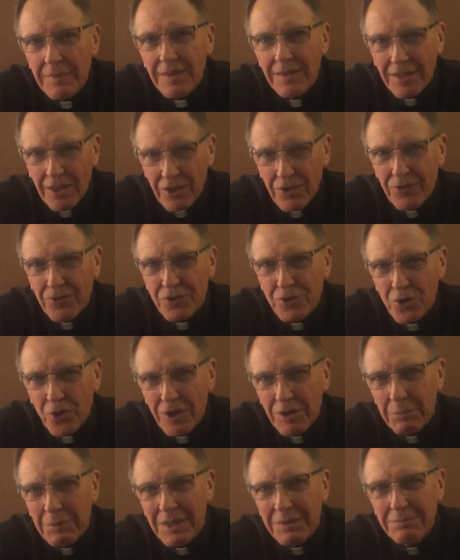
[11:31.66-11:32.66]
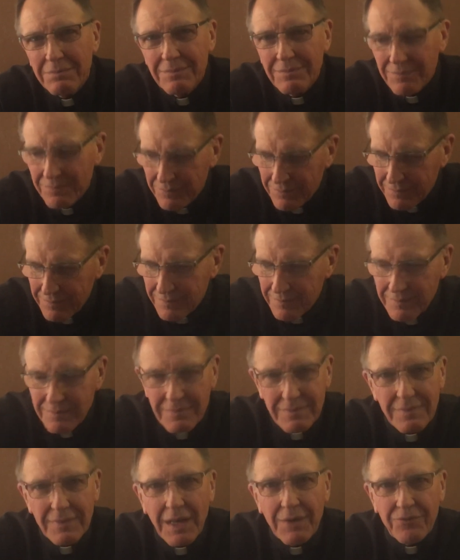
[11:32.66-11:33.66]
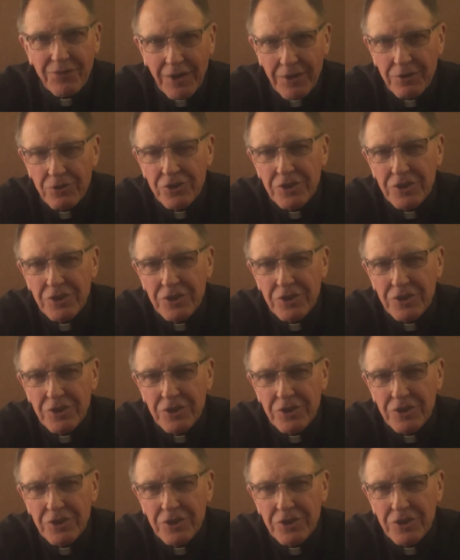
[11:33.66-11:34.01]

Thank you for joining me. I'm Father